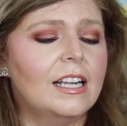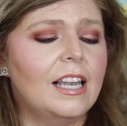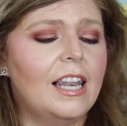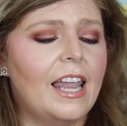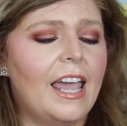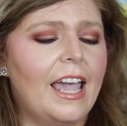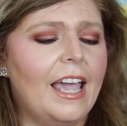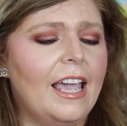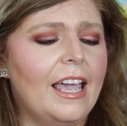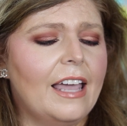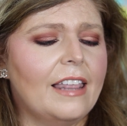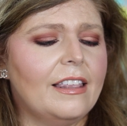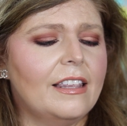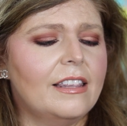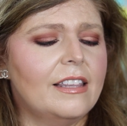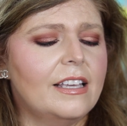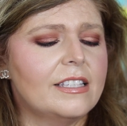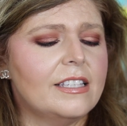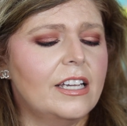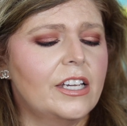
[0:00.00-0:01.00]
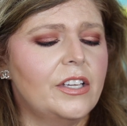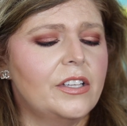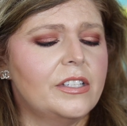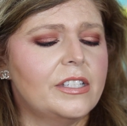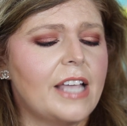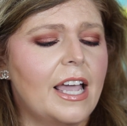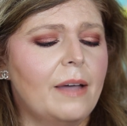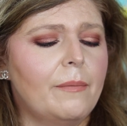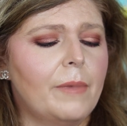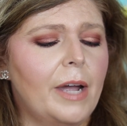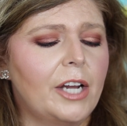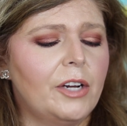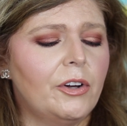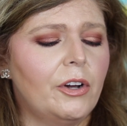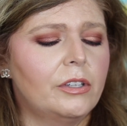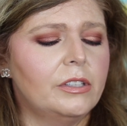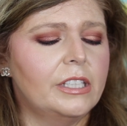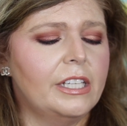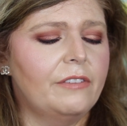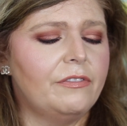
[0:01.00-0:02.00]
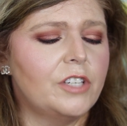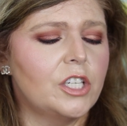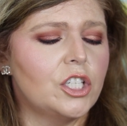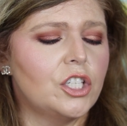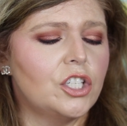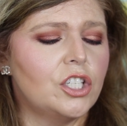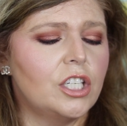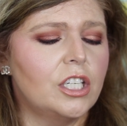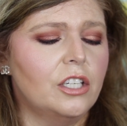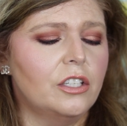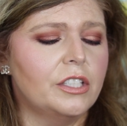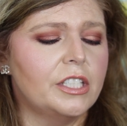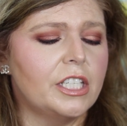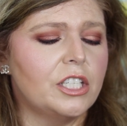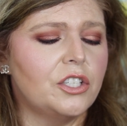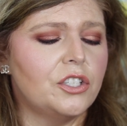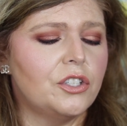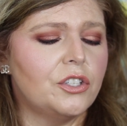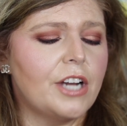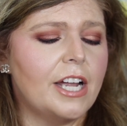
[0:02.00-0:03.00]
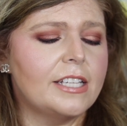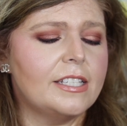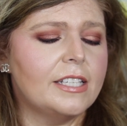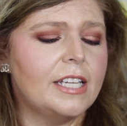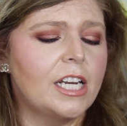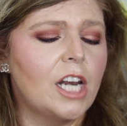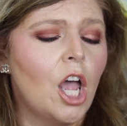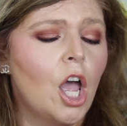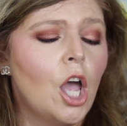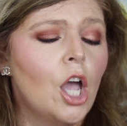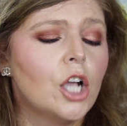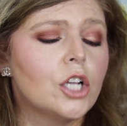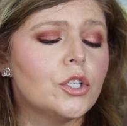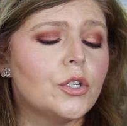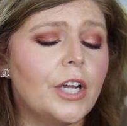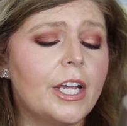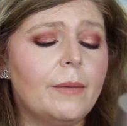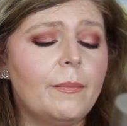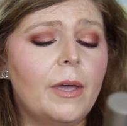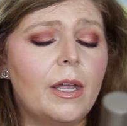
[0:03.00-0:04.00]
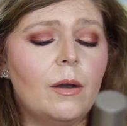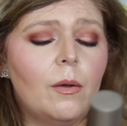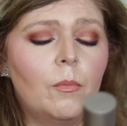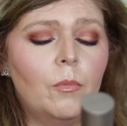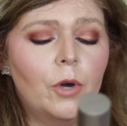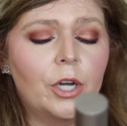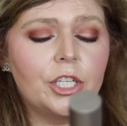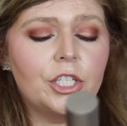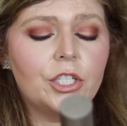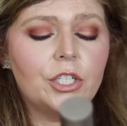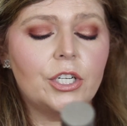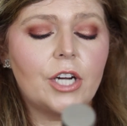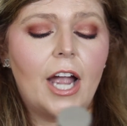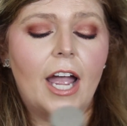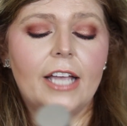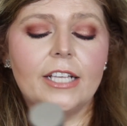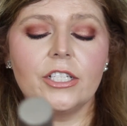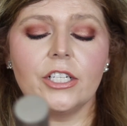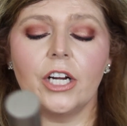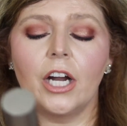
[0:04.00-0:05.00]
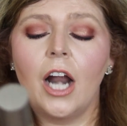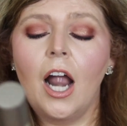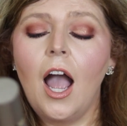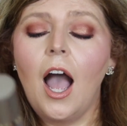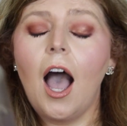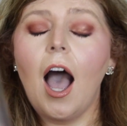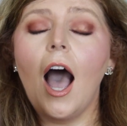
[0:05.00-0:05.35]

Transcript: Clay, I think that's how you say it, Micro Lift Shield De-Stressing Treatment Moisturizer.